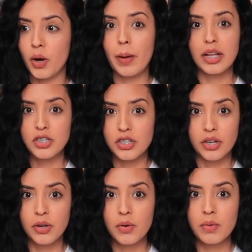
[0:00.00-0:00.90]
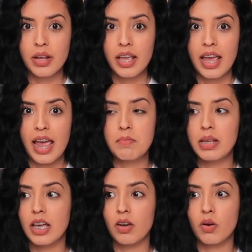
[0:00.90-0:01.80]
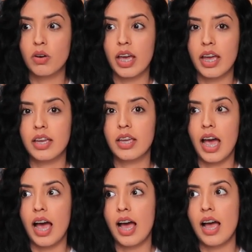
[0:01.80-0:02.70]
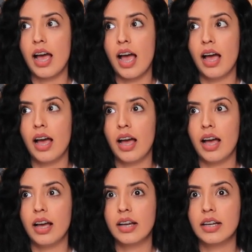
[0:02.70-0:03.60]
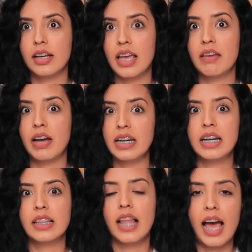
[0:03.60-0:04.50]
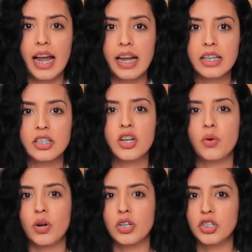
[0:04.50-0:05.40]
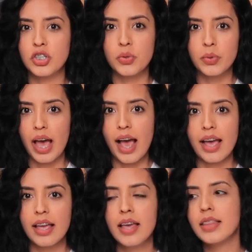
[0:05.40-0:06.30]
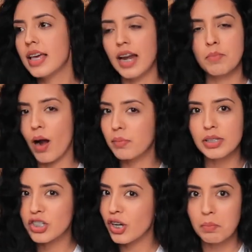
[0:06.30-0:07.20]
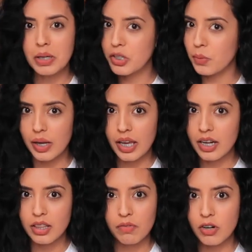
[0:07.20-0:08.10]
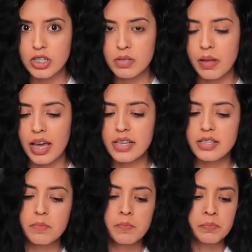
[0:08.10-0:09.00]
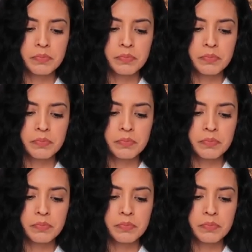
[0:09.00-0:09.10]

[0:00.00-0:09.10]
you're about to do and be like, okay, yeah, uh, if I need to lie in order to do that, then I probably shouldn't be doing it in the first place.